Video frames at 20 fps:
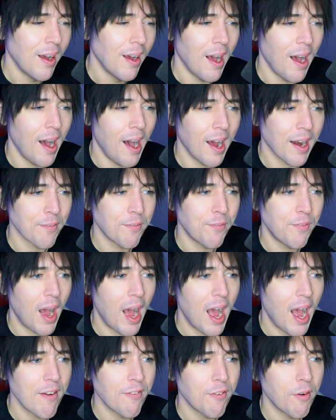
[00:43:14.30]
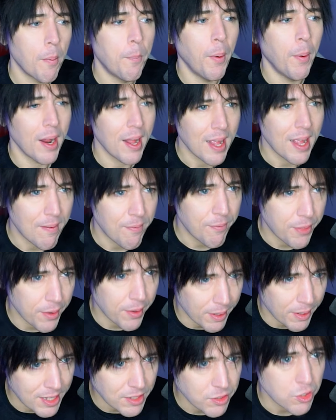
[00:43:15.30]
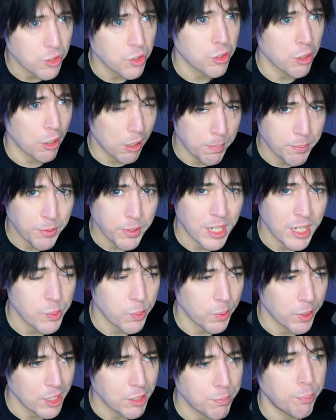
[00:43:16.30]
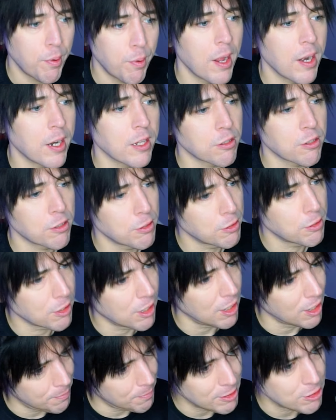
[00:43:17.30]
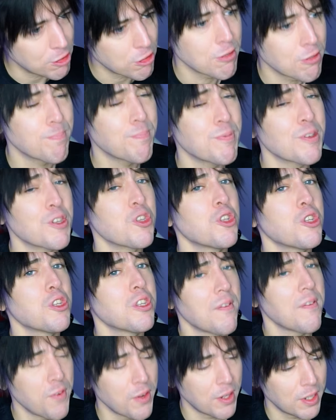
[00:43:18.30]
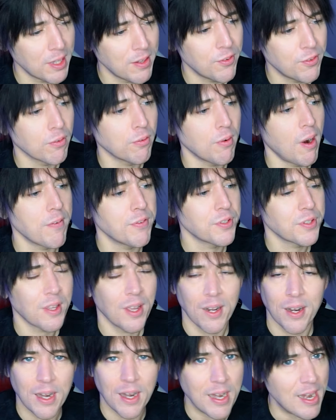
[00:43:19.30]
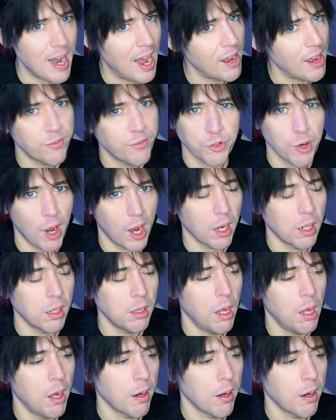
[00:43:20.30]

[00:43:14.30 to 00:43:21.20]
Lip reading: out of 5. But if there is a circumstance where he's played, it's going to be specifically for Rough Skin and not for Dragon Claw at